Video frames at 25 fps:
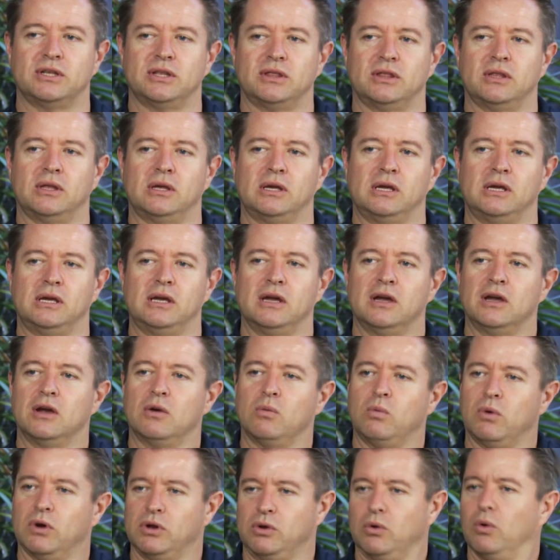that
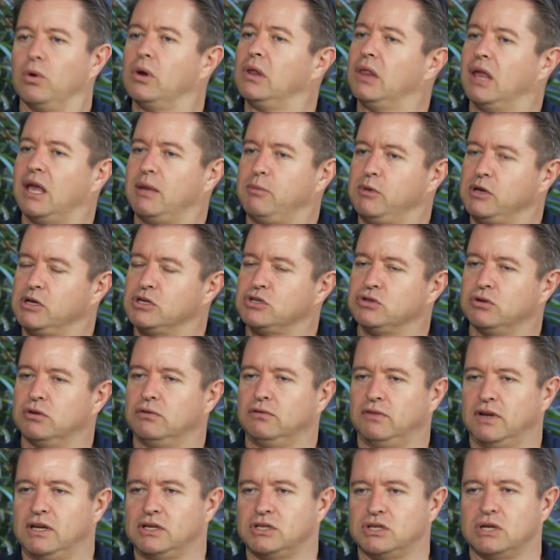what you're claiming as your
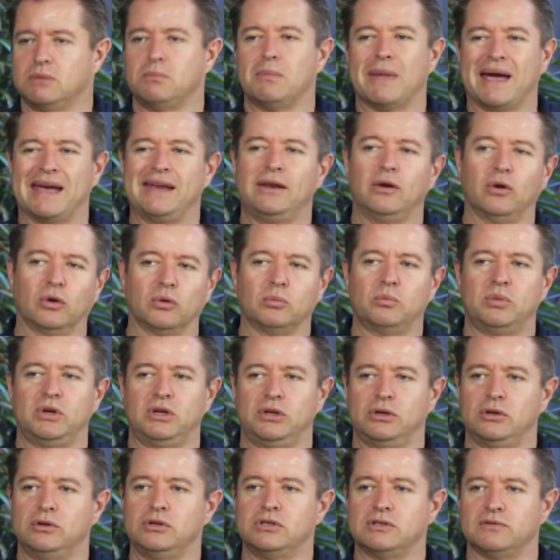invention may not be
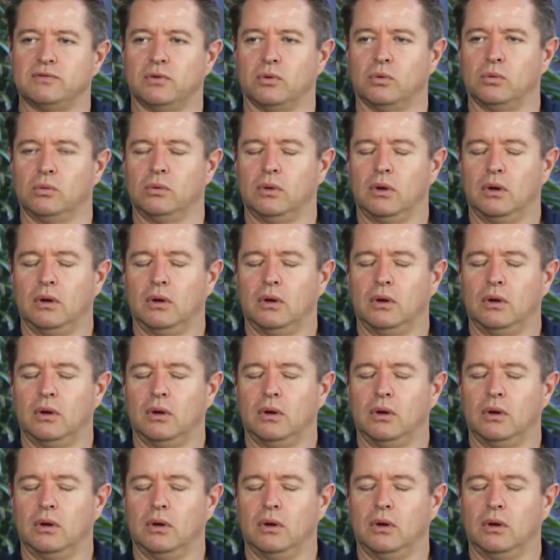useful.